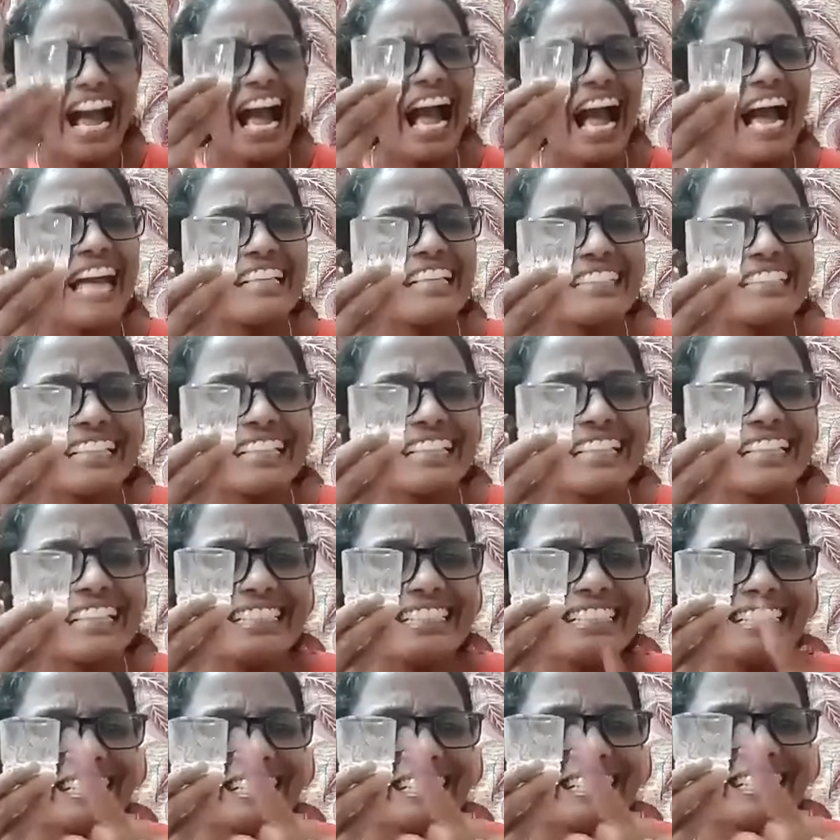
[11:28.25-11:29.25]
I can
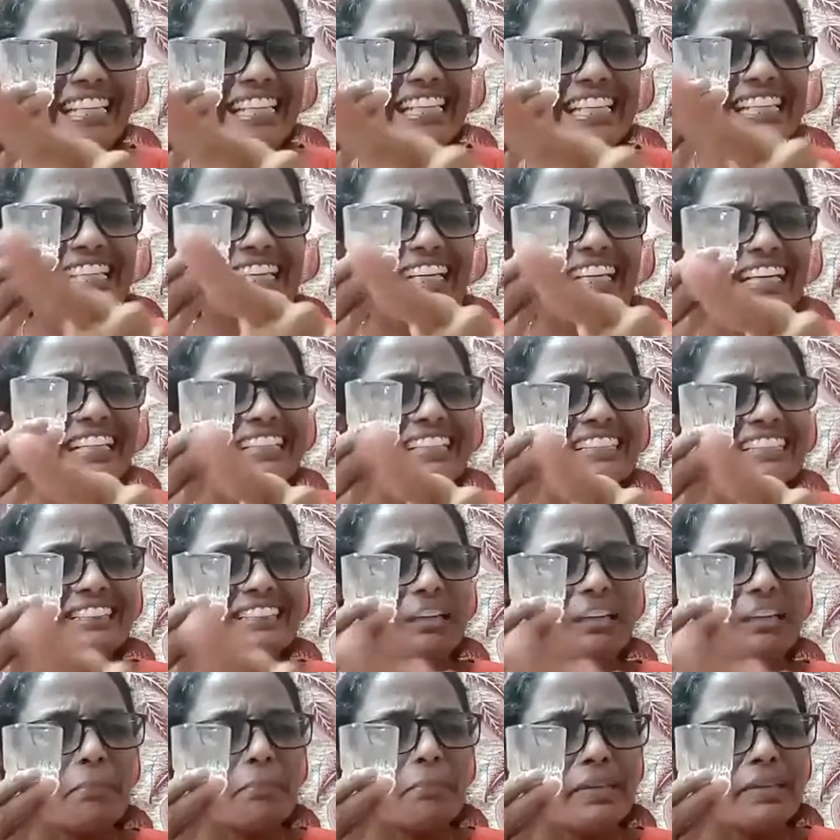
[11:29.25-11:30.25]
see
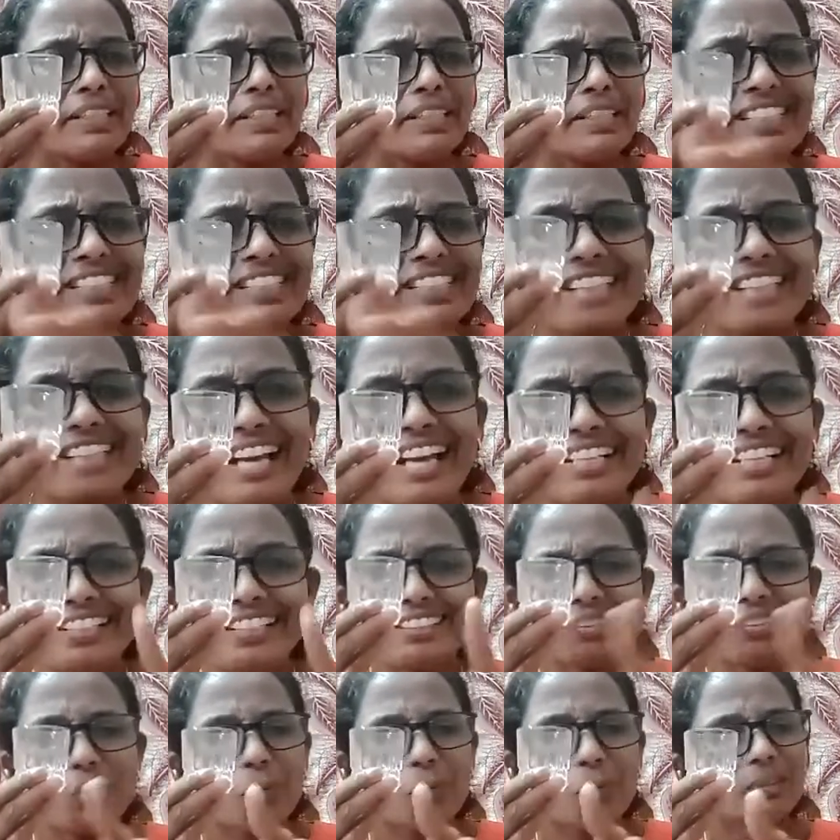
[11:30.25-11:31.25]
somebody is standing
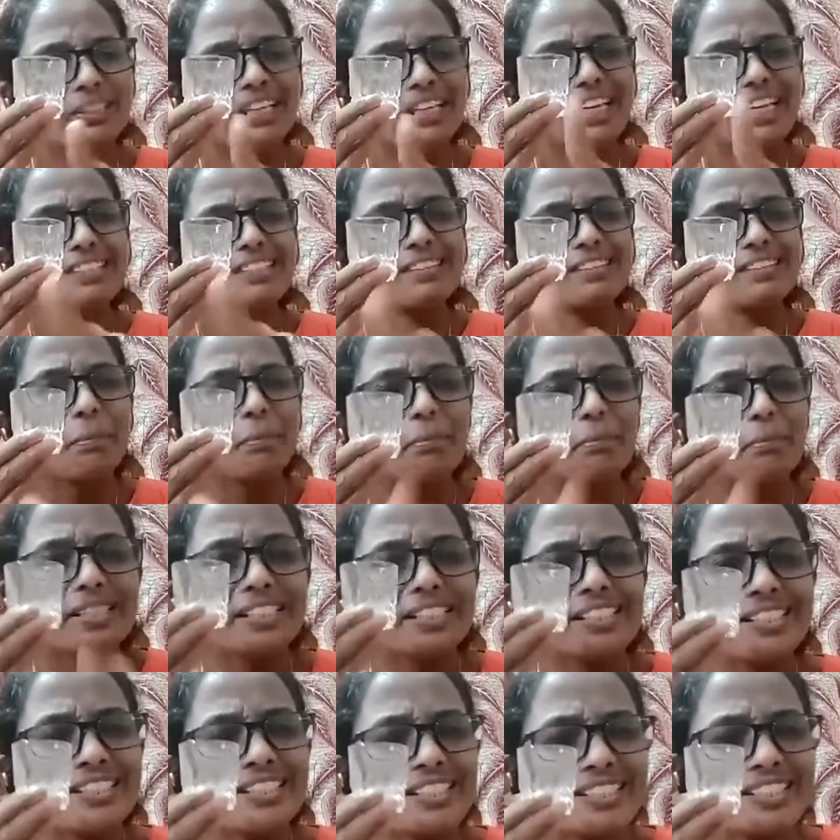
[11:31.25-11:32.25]
over there, somebody
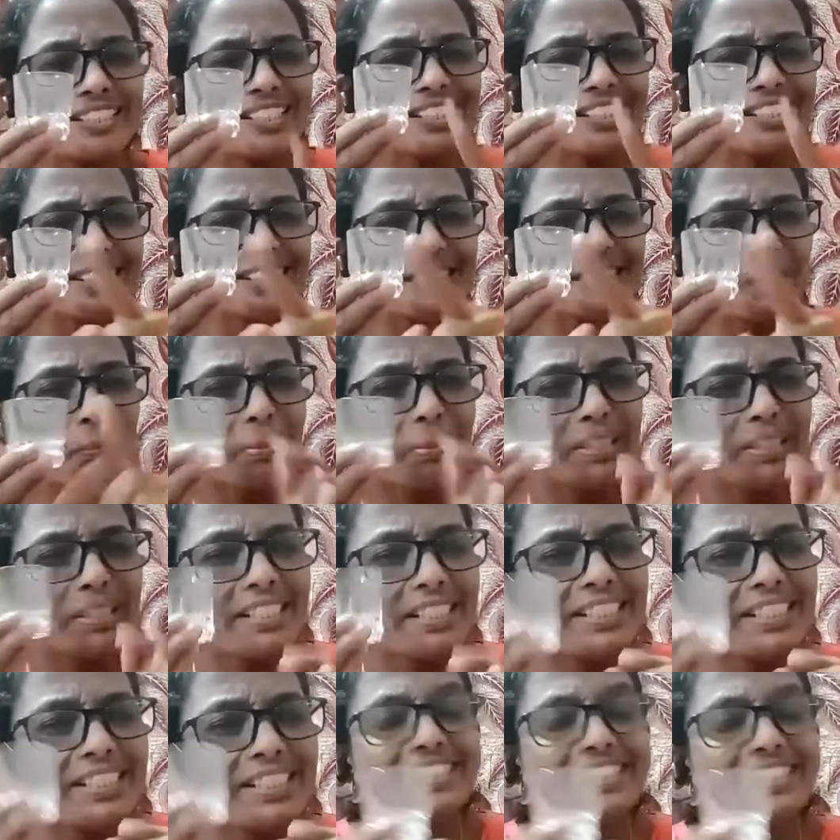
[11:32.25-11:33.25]
is sitting, somebody
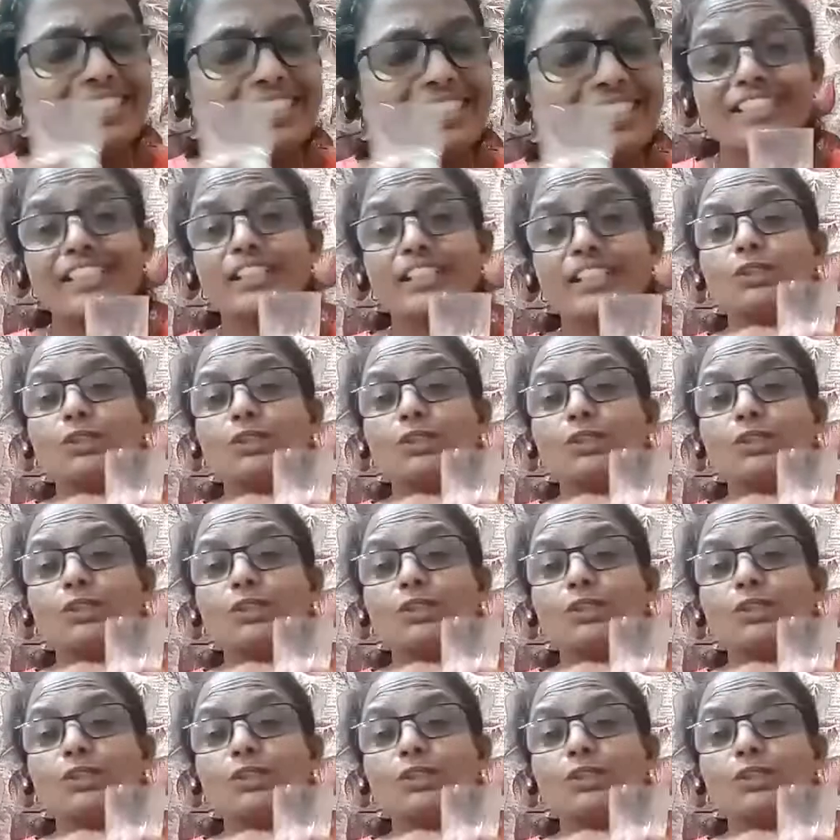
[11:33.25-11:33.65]
is listening.